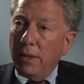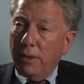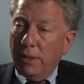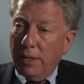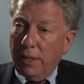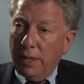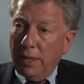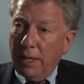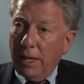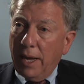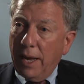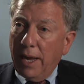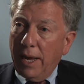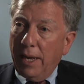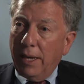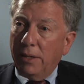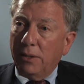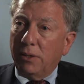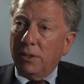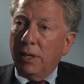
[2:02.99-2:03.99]
that he
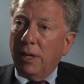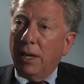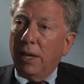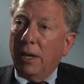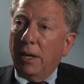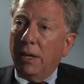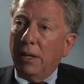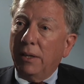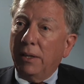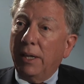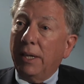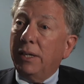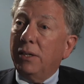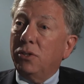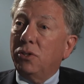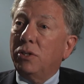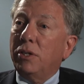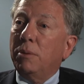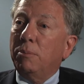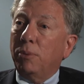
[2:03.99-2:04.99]
has, that
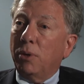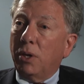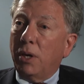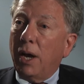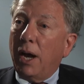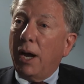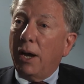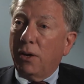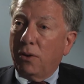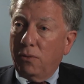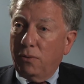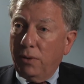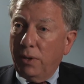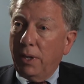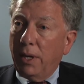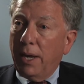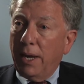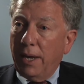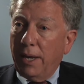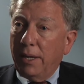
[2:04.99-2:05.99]
his
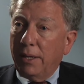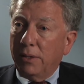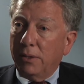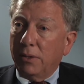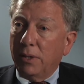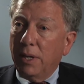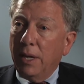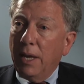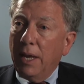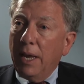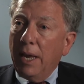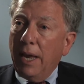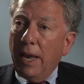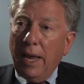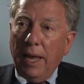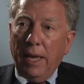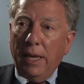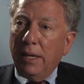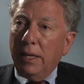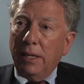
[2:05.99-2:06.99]
demagoguery has.
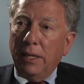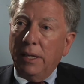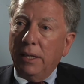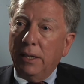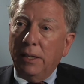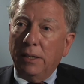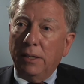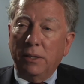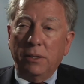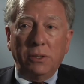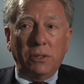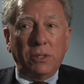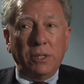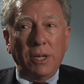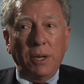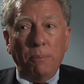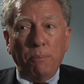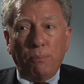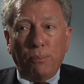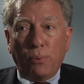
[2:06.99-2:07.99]
And he is
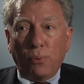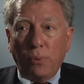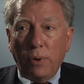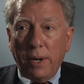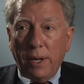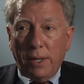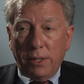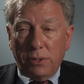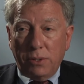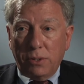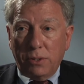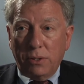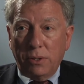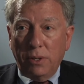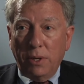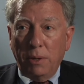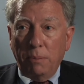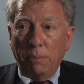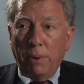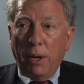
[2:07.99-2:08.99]
impressed
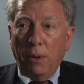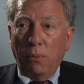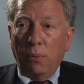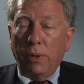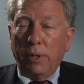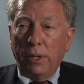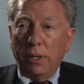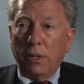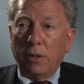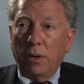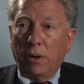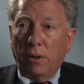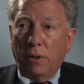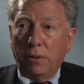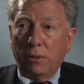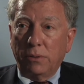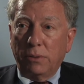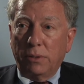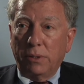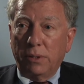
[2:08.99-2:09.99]
by what he
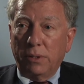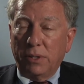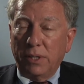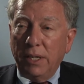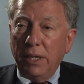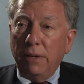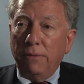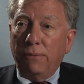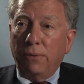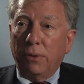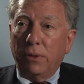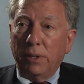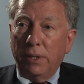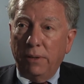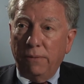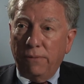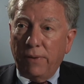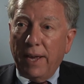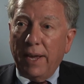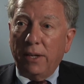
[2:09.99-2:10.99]
calls this evil
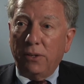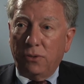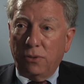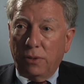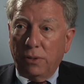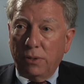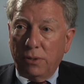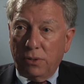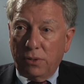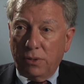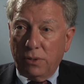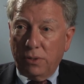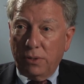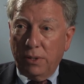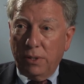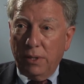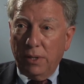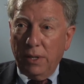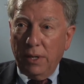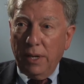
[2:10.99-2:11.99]
evangelist
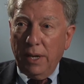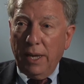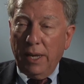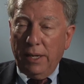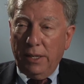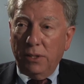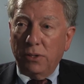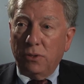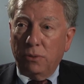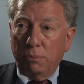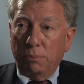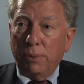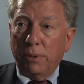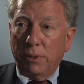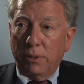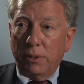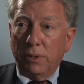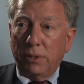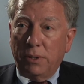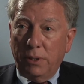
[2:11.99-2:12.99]
and his
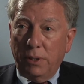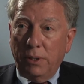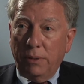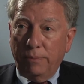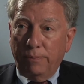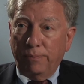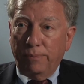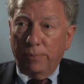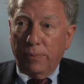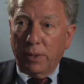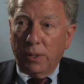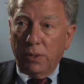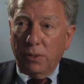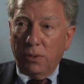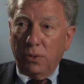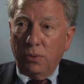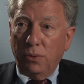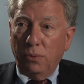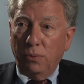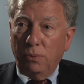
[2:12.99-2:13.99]
ability
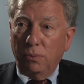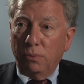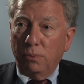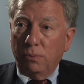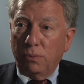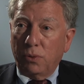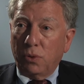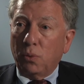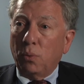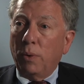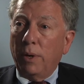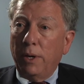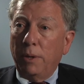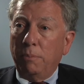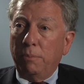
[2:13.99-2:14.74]
to sway